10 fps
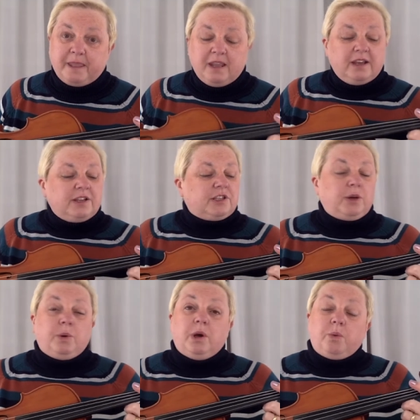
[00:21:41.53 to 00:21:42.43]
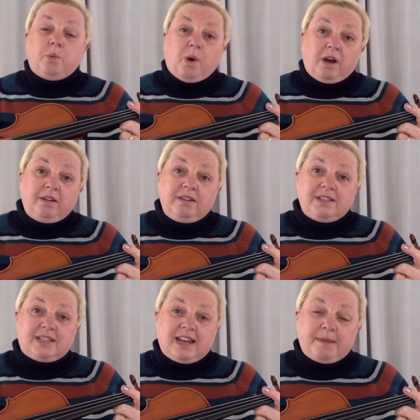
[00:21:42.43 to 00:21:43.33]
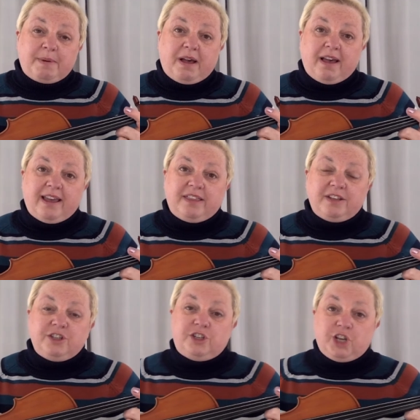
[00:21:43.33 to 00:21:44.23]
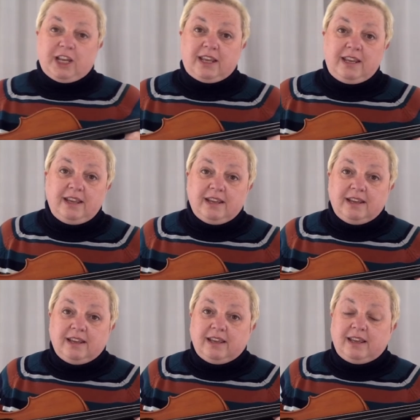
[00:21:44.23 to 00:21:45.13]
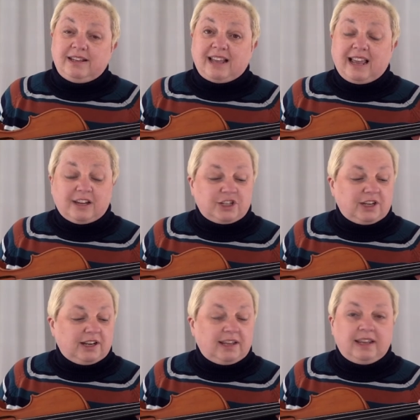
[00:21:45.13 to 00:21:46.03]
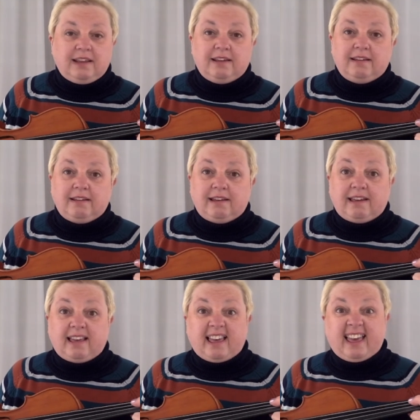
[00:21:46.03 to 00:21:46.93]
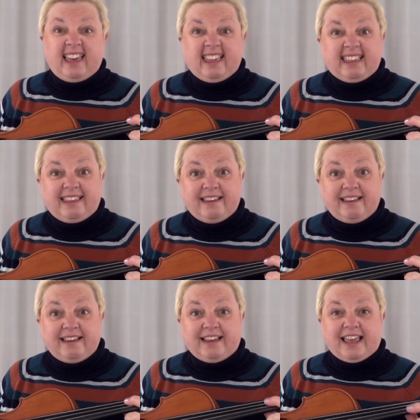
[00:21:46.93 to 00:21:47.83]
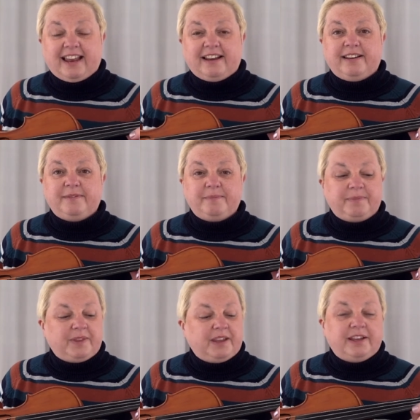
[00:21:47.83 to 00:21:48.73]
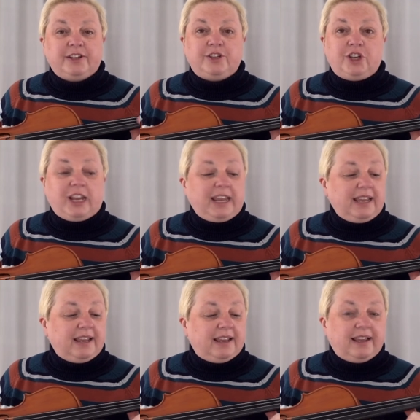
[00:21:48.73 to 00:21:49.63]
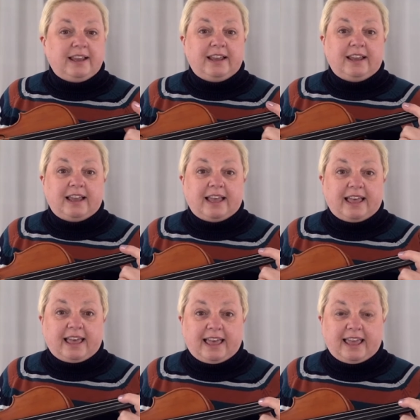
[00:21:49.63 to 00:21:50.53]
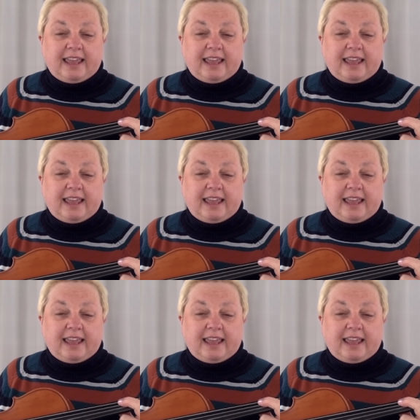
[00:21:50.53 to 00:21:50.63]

So one step higher than G is actually A again. G, A.